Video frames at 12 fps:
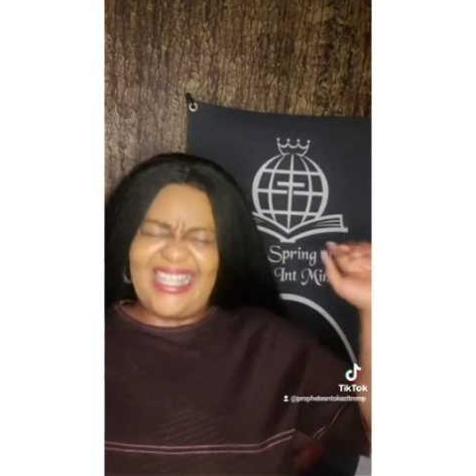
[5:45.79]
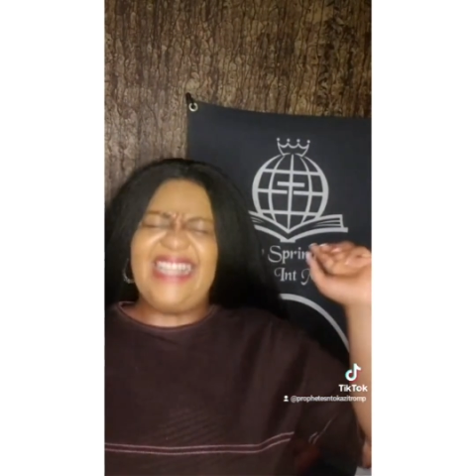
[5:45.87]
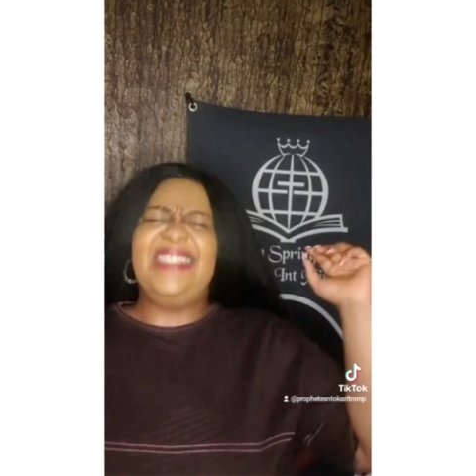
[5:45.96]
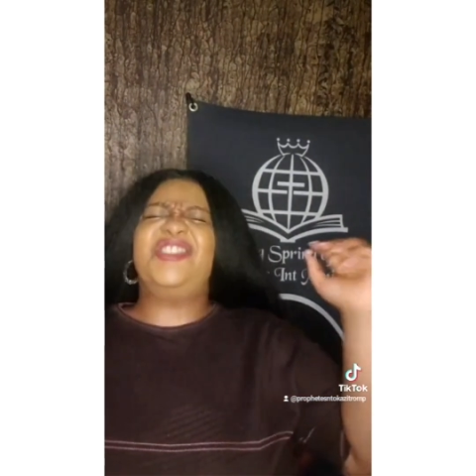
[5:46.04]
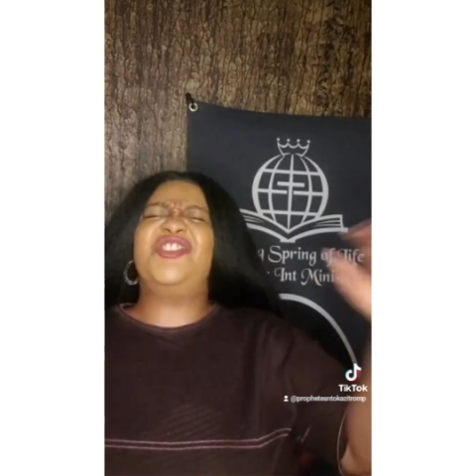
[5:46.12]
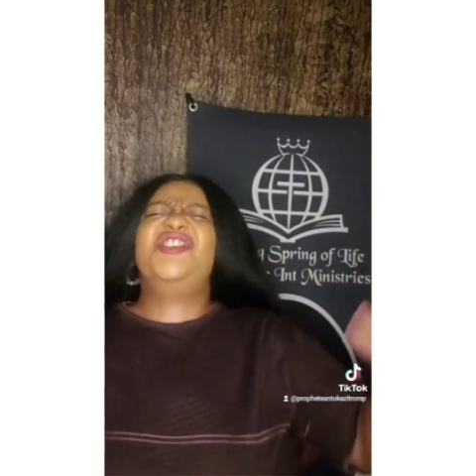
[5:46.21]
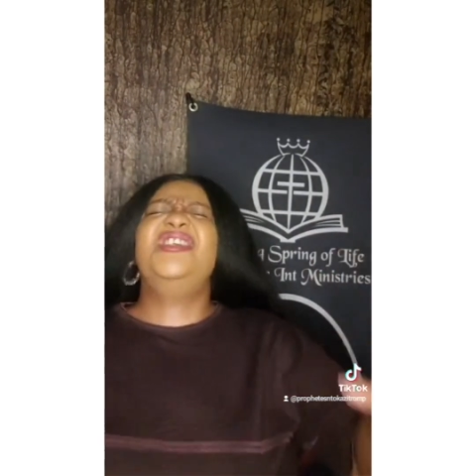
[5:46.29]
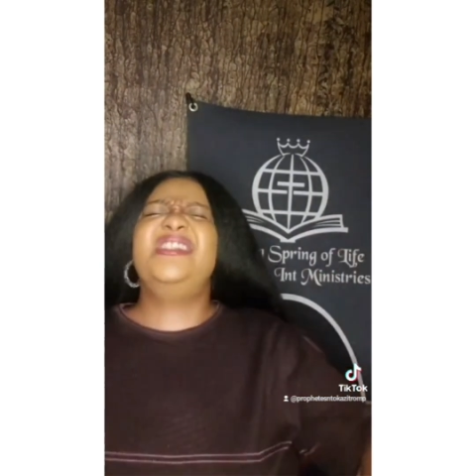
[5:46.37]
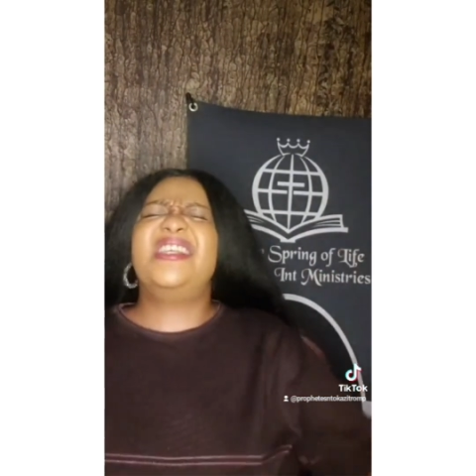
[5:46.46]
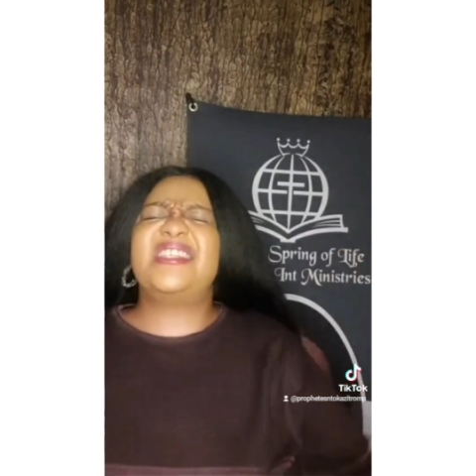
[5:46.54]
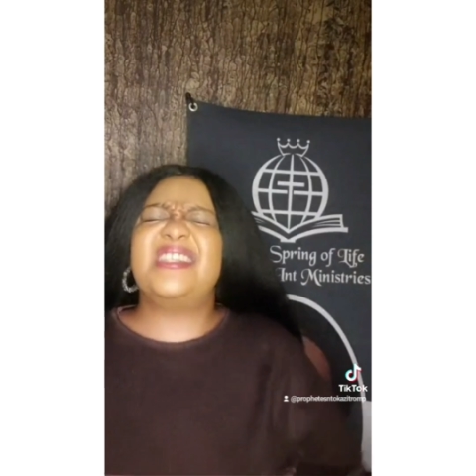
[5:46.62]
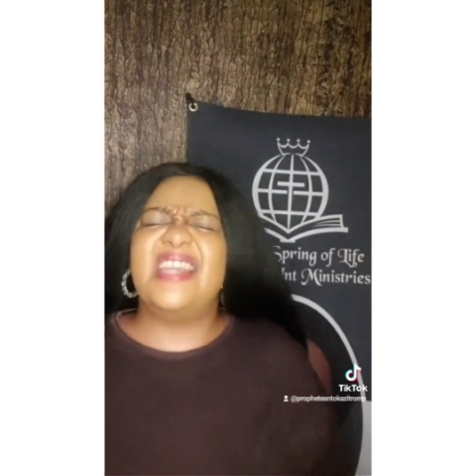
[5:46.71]
In
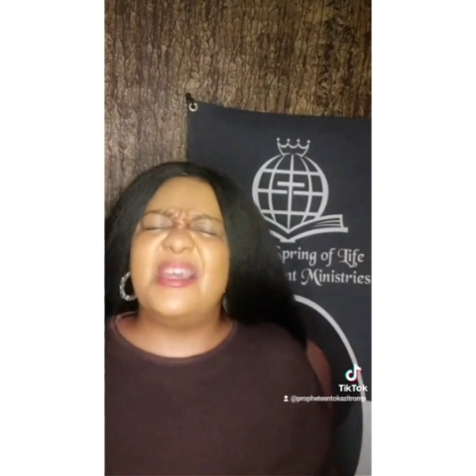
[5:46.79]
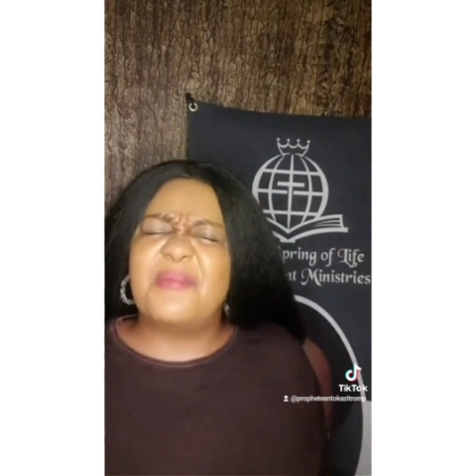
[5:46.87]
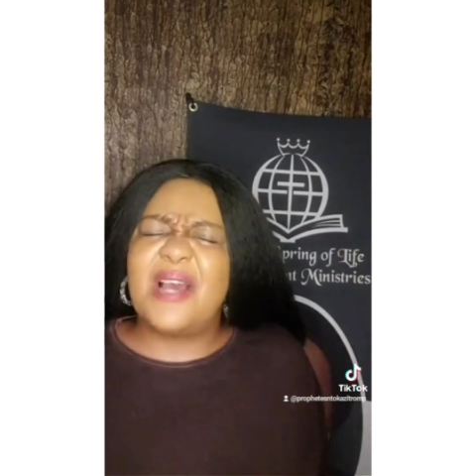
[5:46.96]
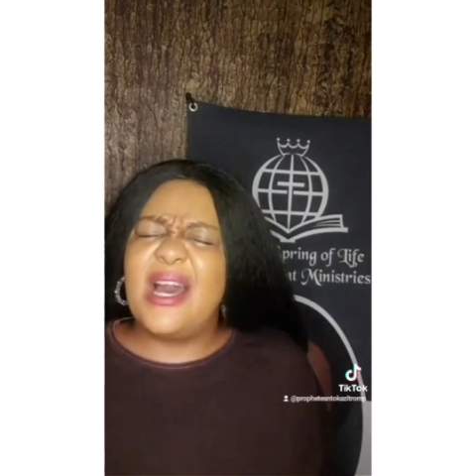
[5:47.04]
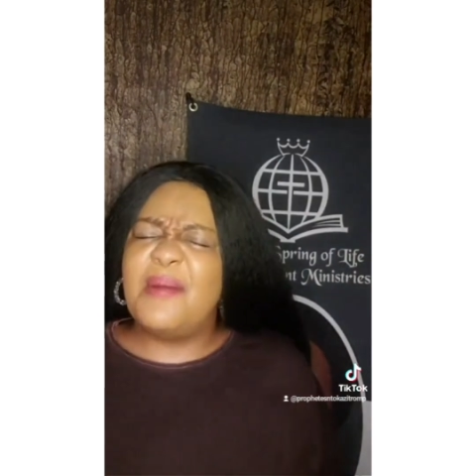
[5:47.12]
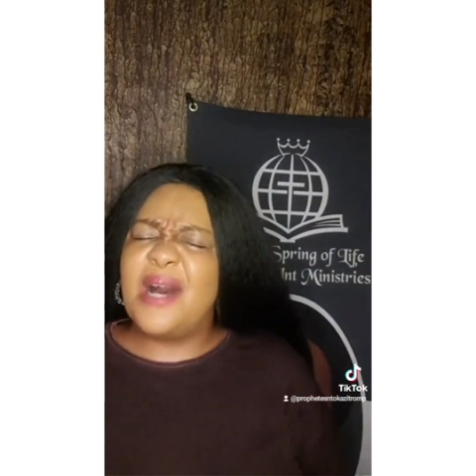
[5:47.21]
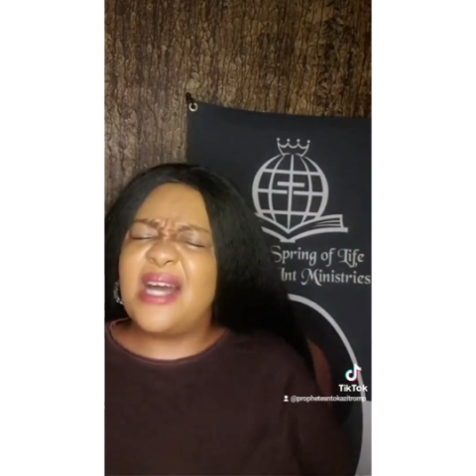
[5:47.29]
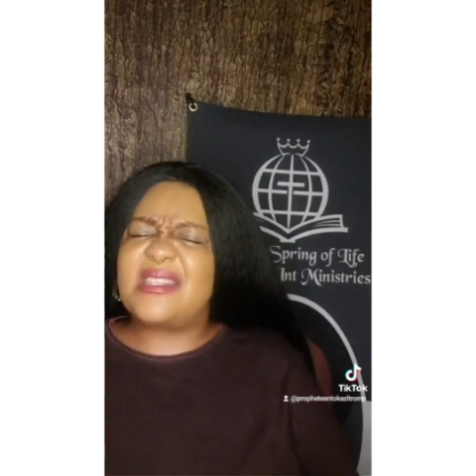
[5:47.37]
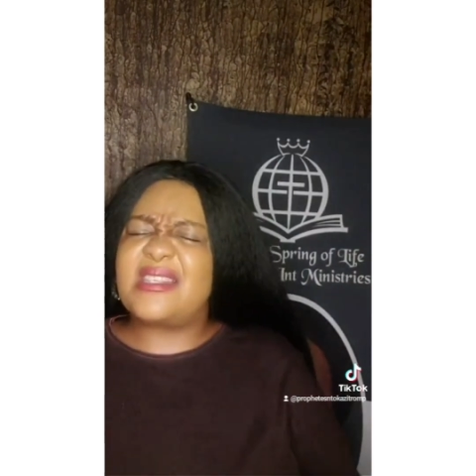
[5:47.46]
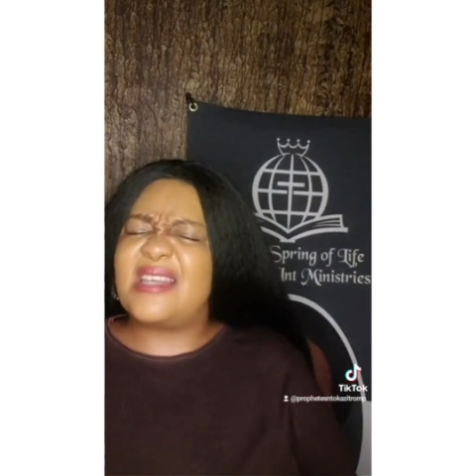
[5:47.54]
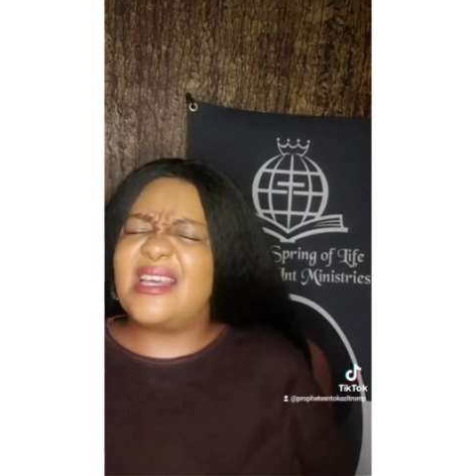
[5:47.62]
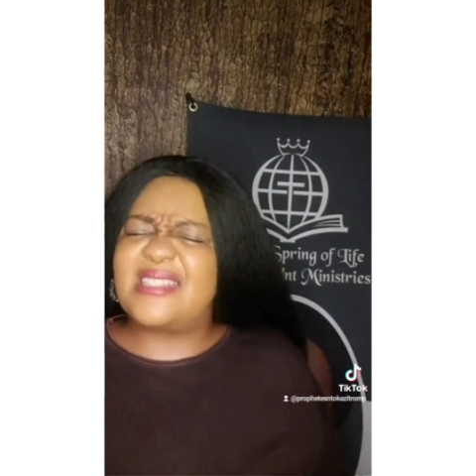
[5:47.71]
Jesus name
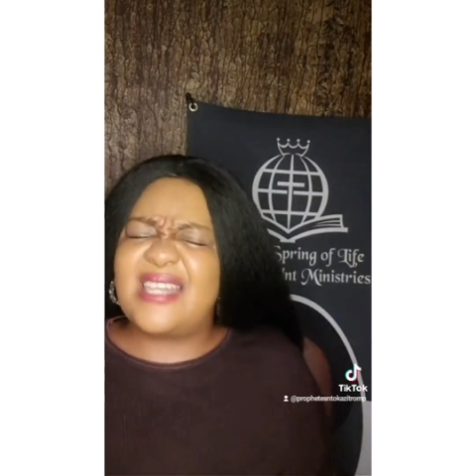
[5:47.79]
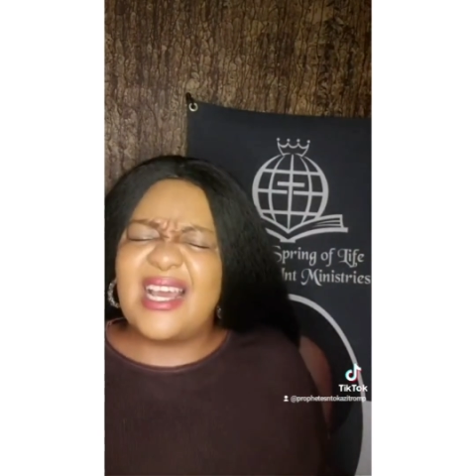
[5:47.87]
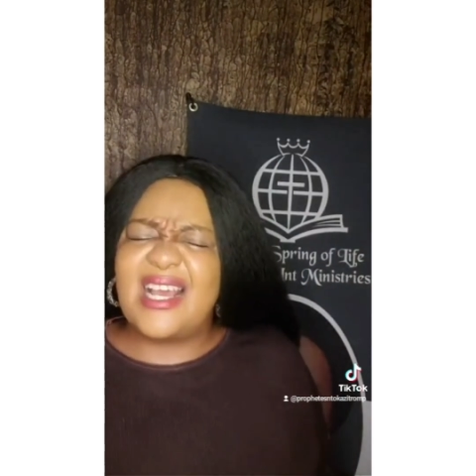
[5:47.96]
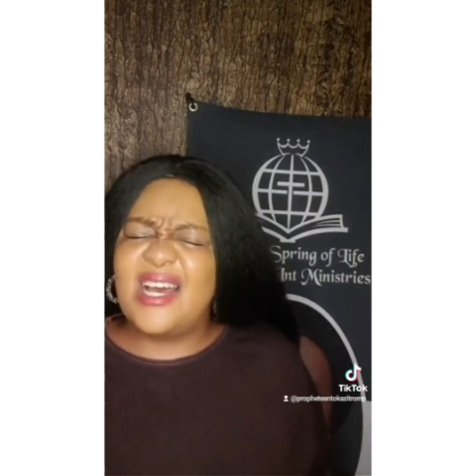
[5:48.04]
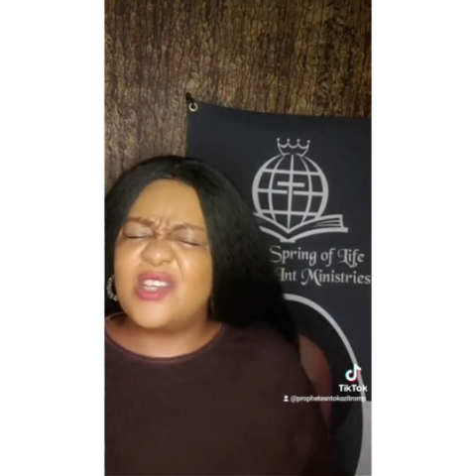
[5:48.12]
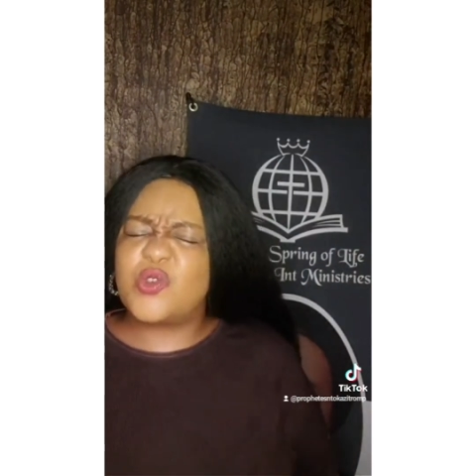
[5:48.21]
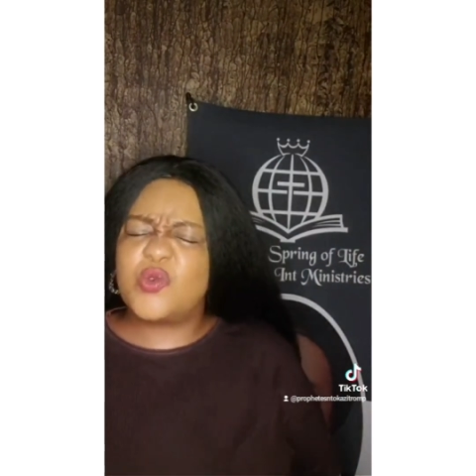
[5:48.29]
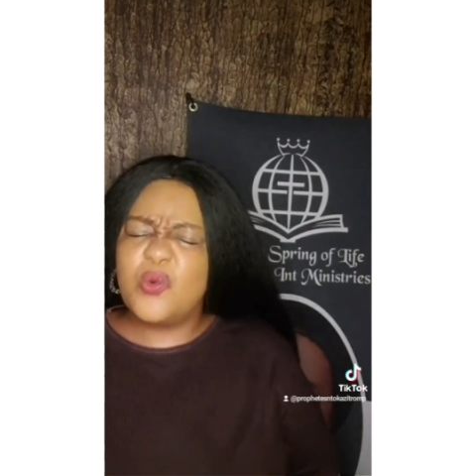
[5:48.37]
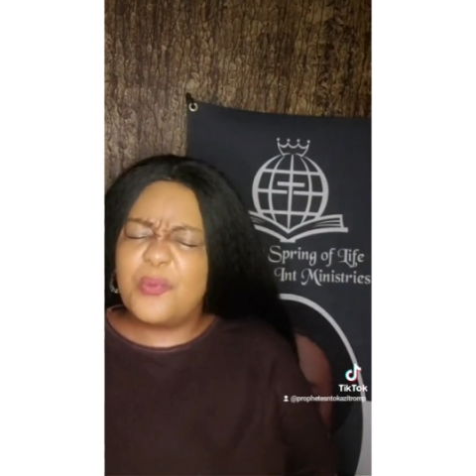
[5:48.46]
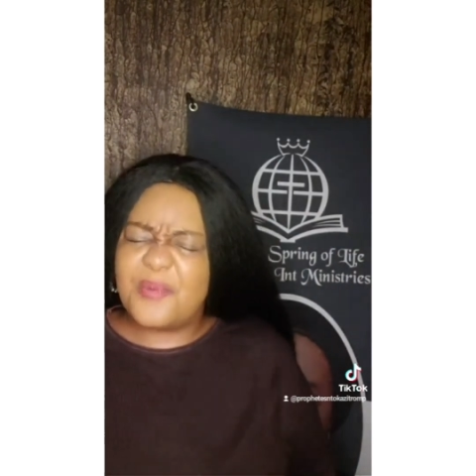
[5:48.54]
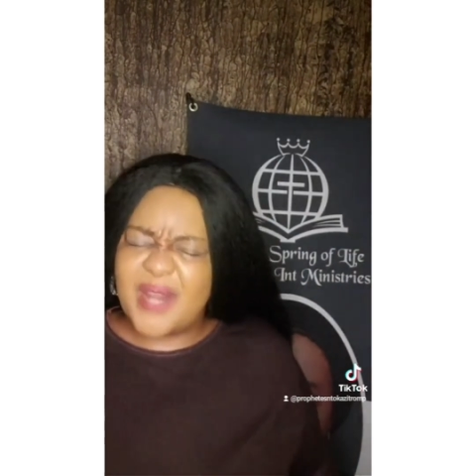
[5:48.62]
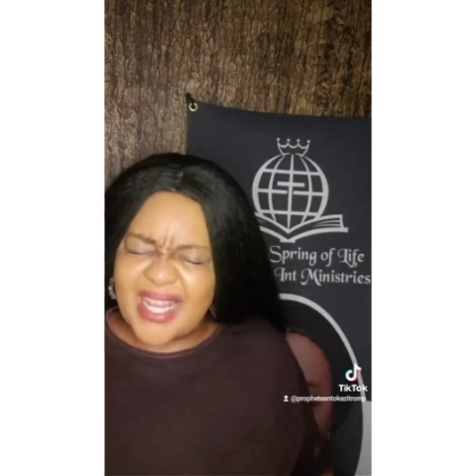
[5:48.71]
kabasa
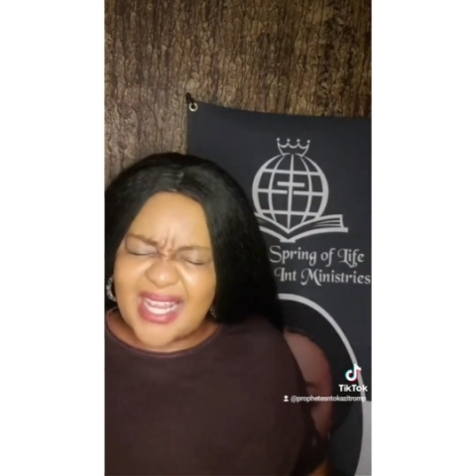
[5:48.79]
takasupre